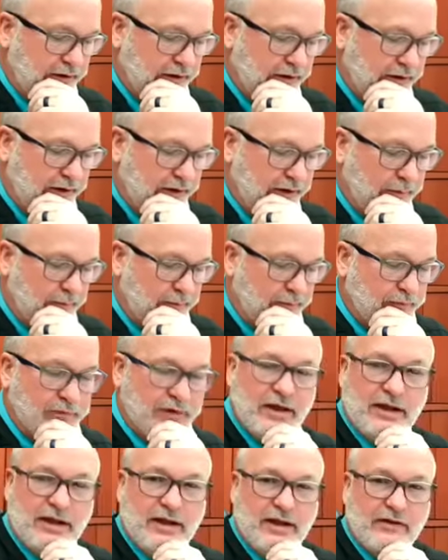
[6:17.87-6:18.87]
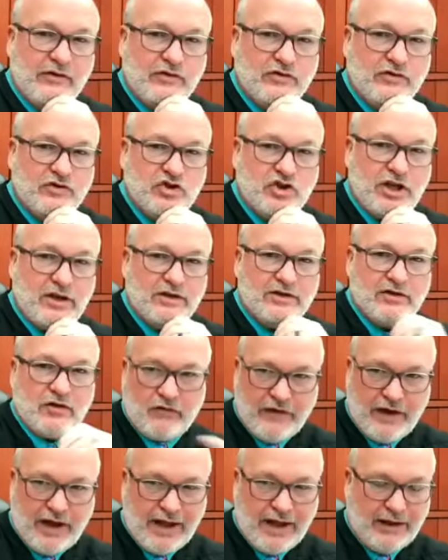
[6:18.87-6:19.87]
So
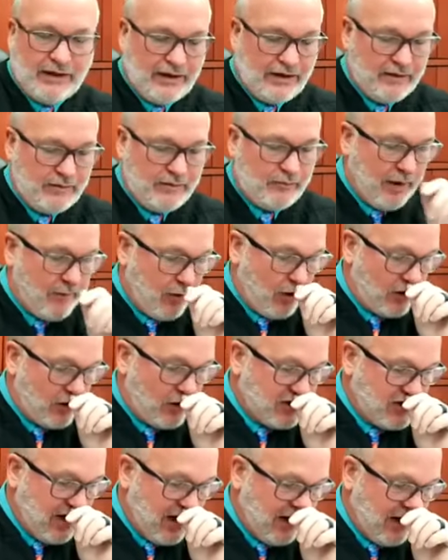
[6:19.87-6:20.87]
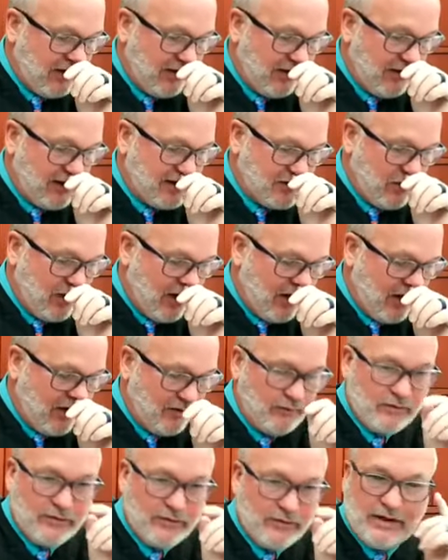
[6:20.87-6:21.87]
file it by March 9th as
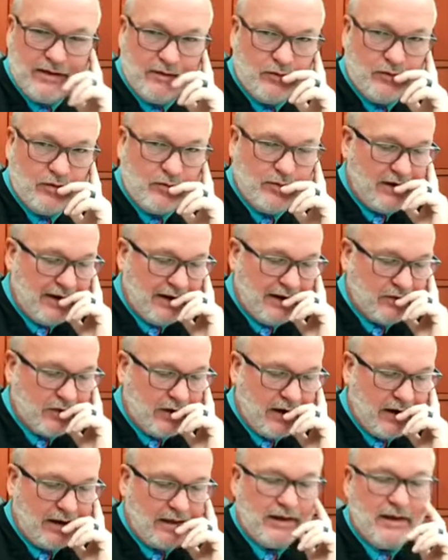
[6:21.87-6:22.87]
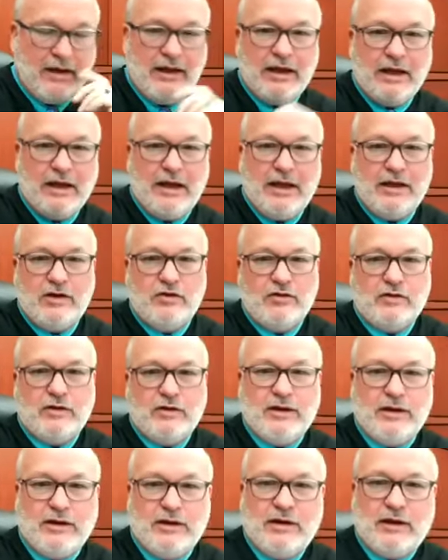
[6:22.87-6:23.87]
well. It will be electronic. And you
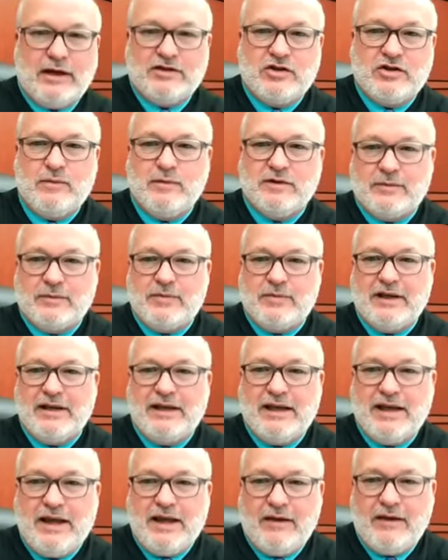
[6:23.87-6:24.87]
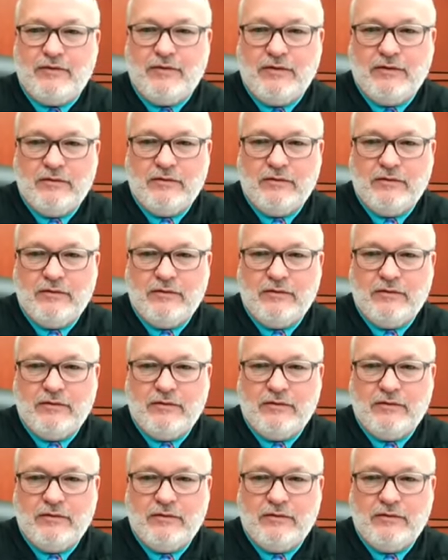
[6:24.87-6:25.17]
can, I assume it's a PDF.